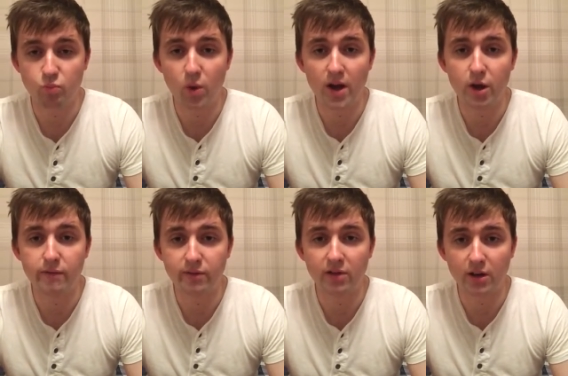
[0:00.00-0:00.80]
well
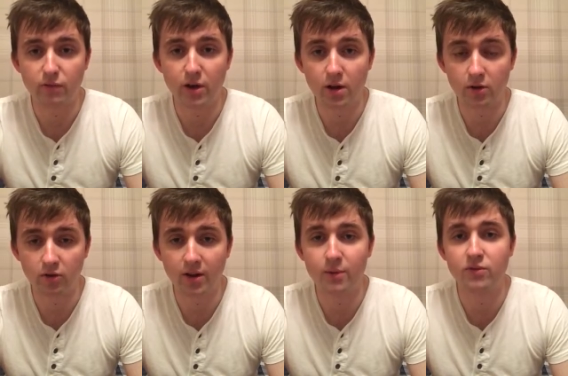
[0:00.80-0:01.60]
over six furlongs
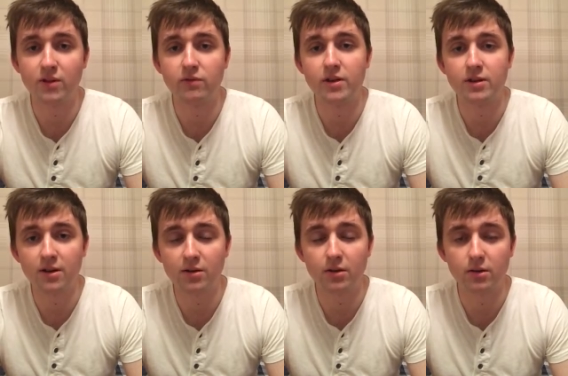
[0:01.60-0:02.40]
and that was definitely the
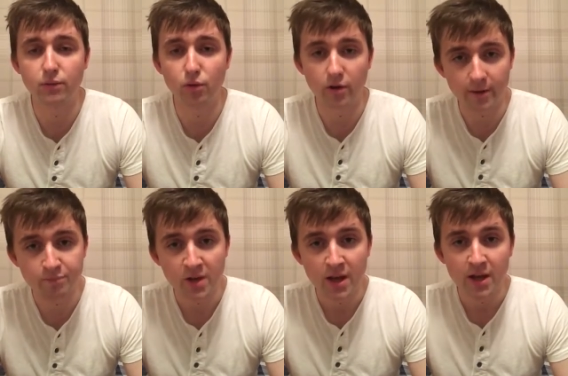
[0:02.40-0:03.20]
distance for it.
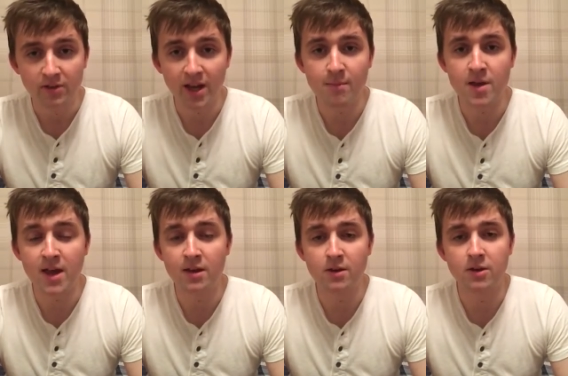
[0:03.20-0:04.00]
Same
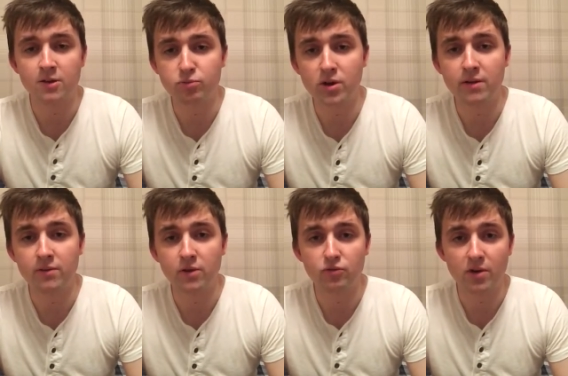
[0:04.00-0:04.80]
again in its
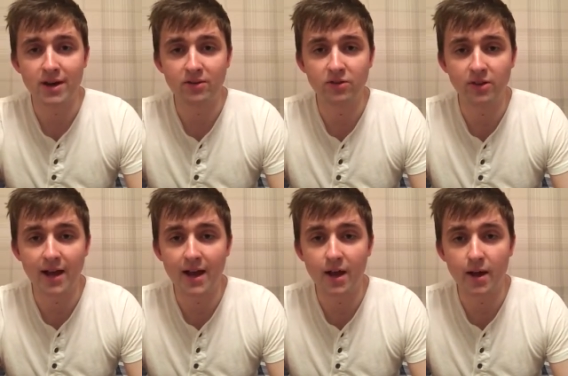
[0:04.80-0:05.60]
previous race
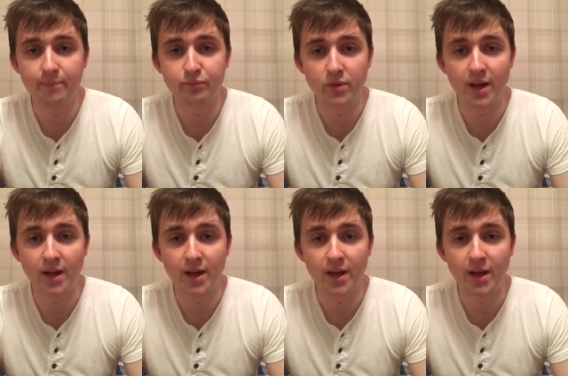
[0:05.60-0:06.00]
at, um,